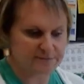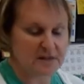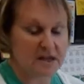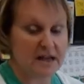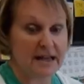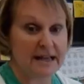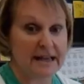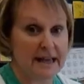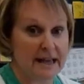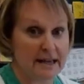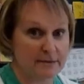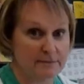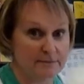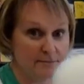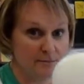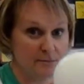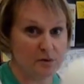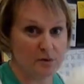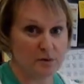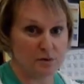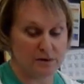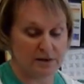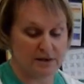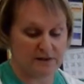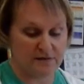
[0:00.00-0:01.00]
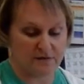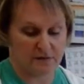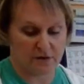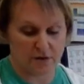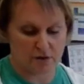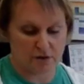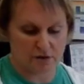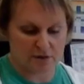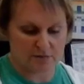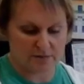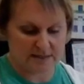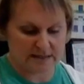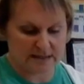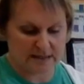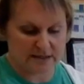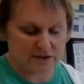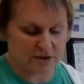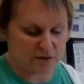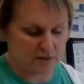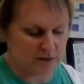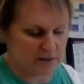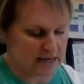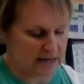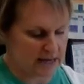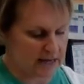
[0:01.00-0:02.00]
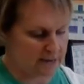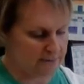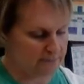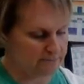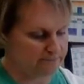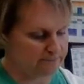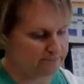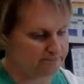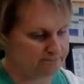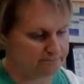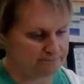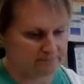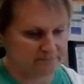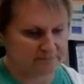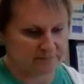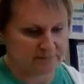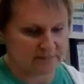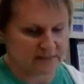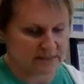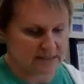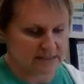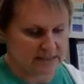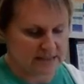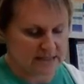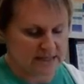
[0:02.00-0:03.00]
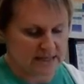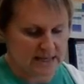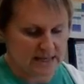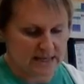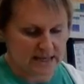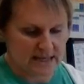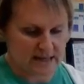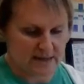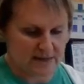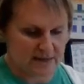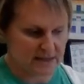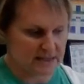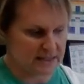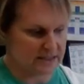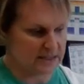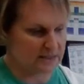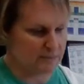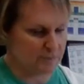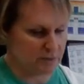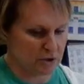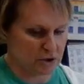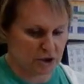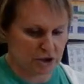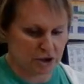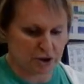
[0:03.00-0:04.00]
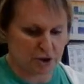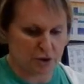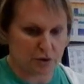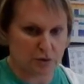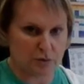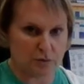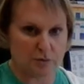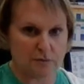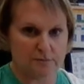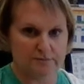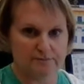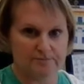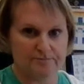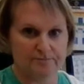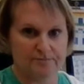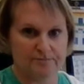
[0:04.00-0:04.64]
Again, only if your grown-up say it's okay. And this balloon.